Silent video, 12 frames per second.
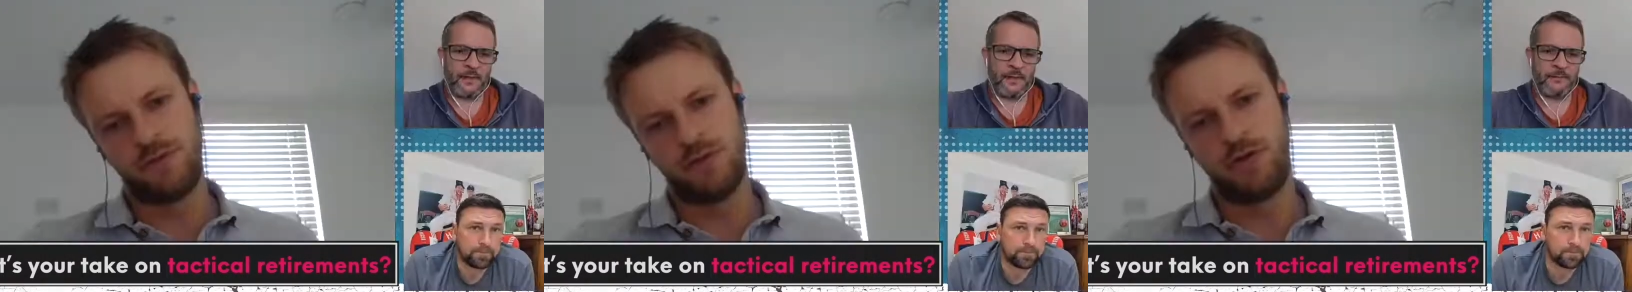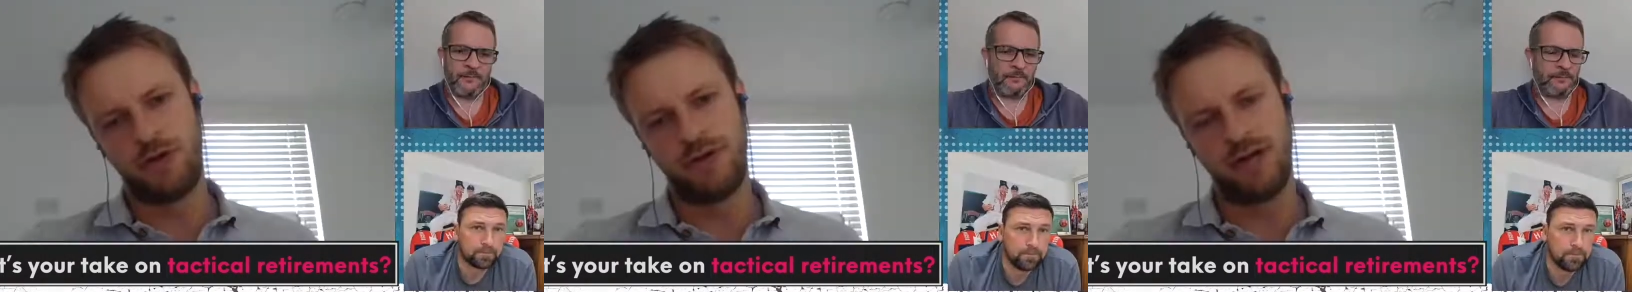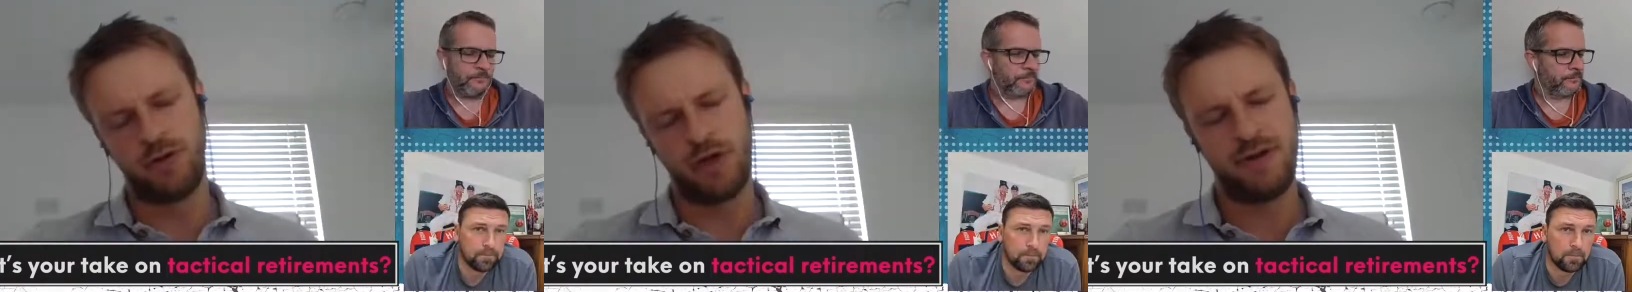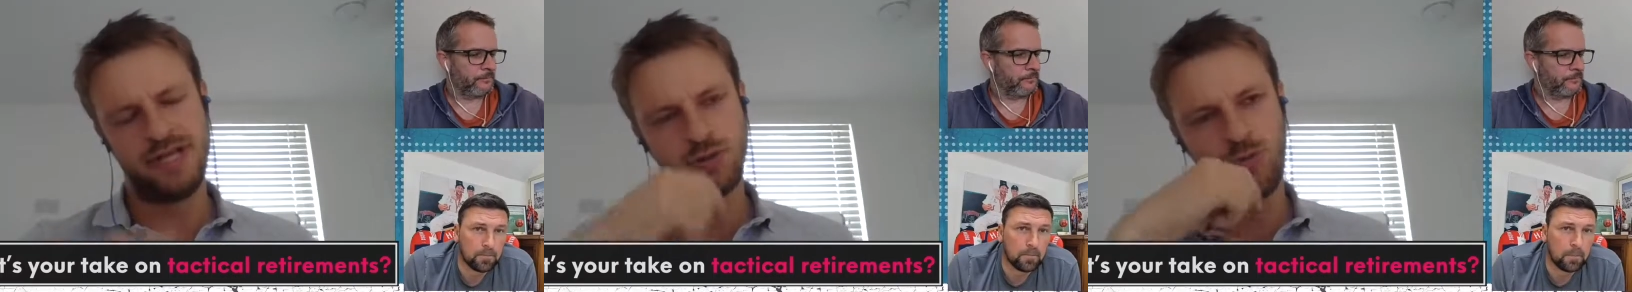Speaker 1: although it, although
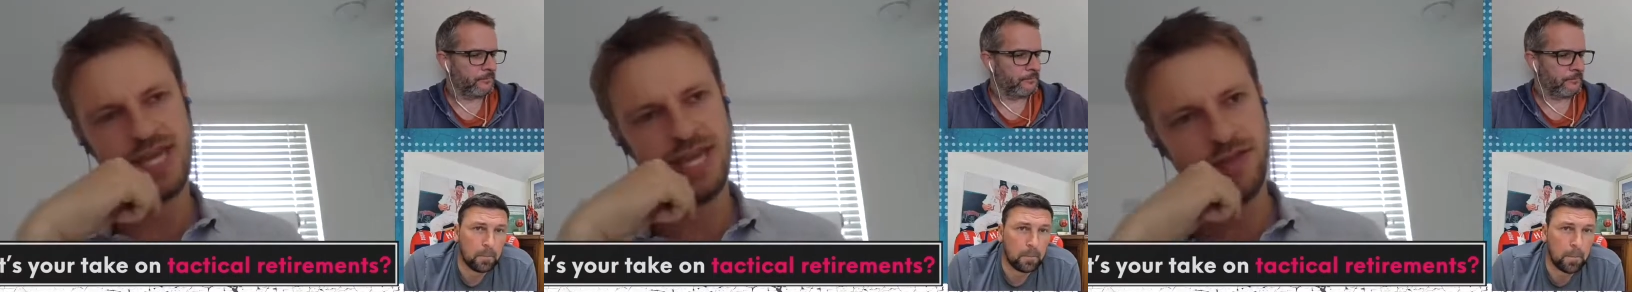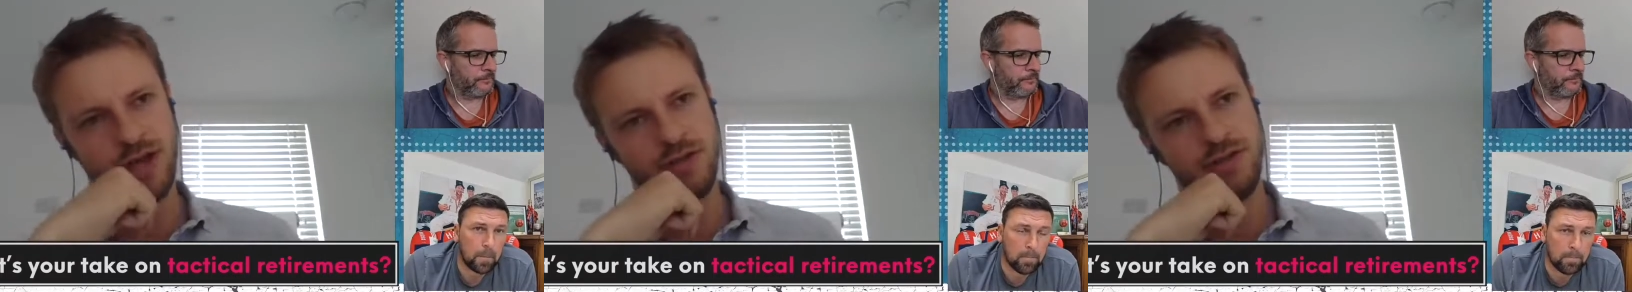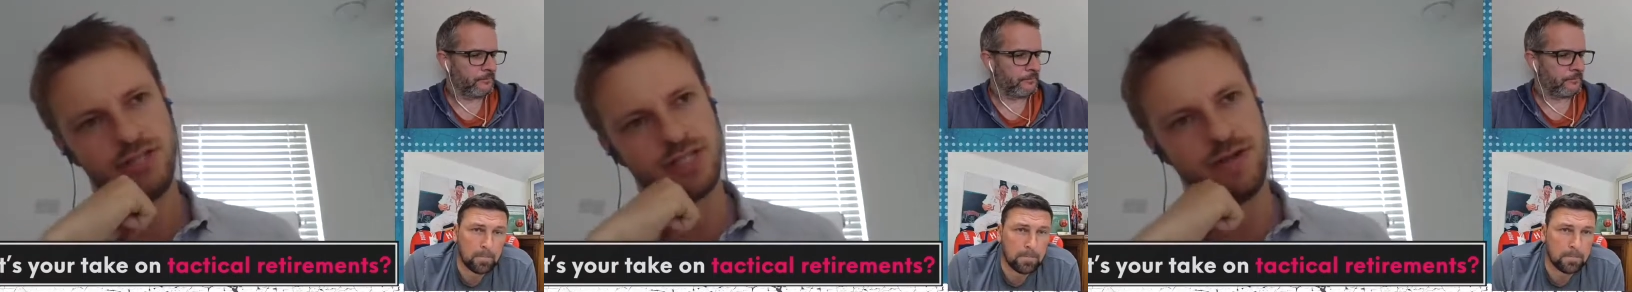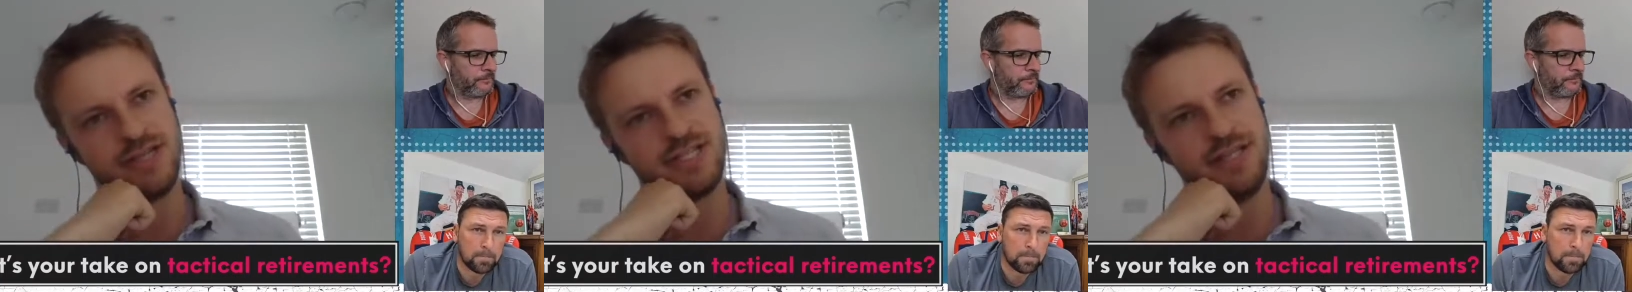it is a wicket though, so
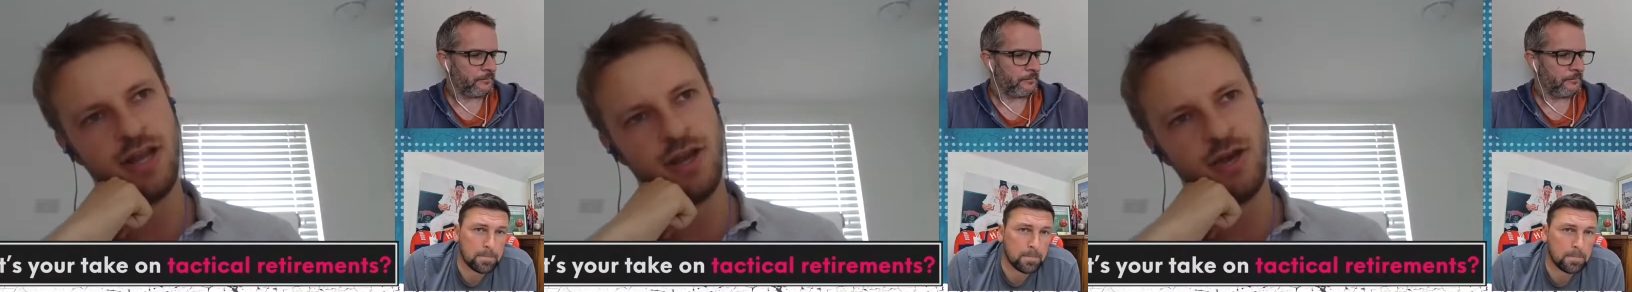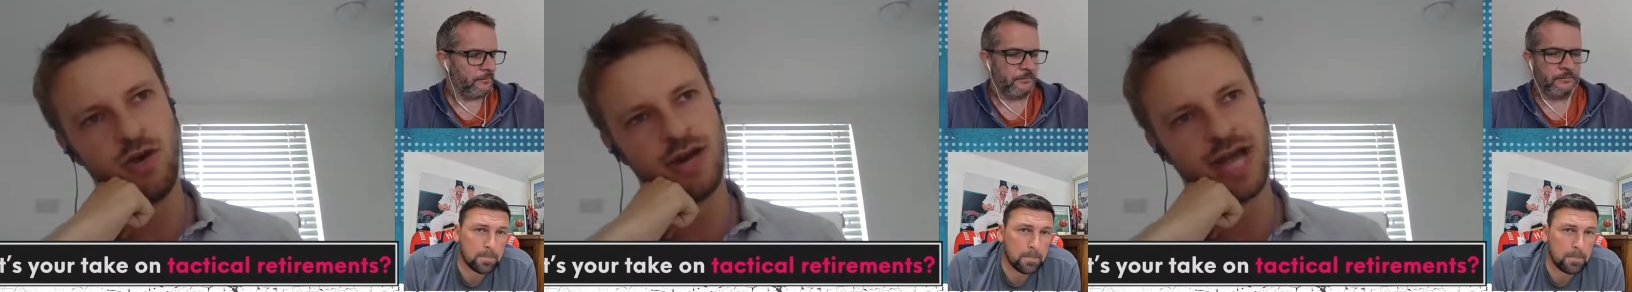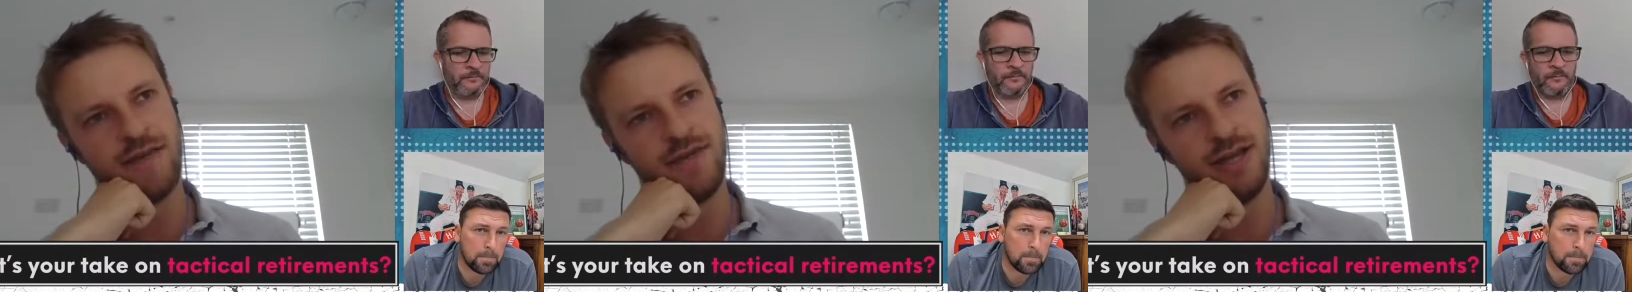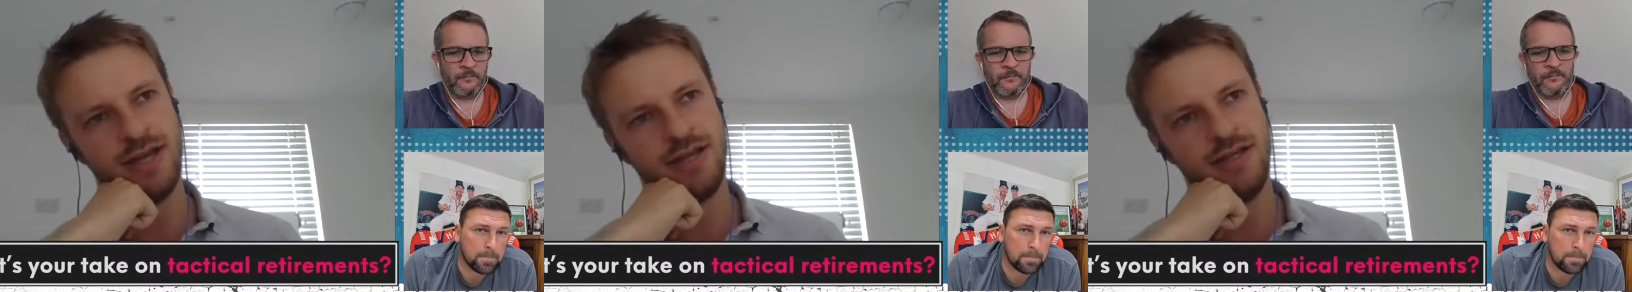it's you know you're not going to have
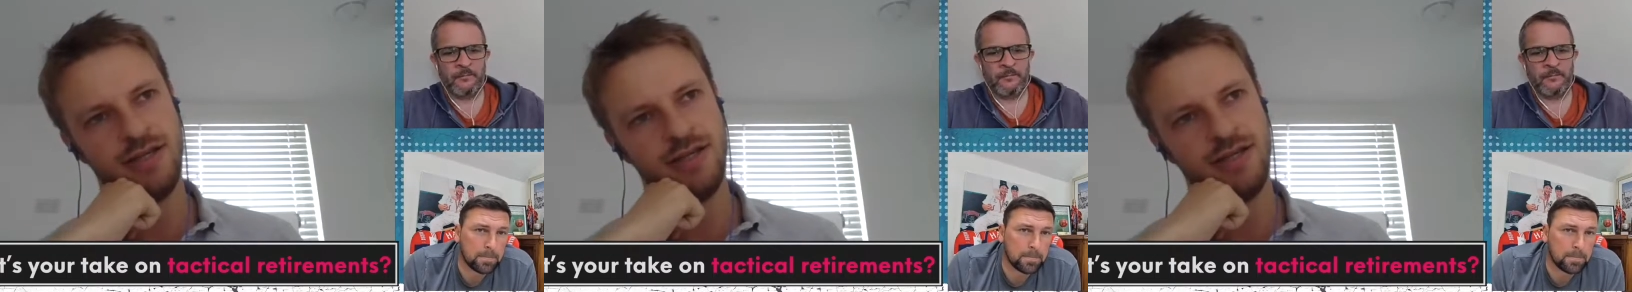it.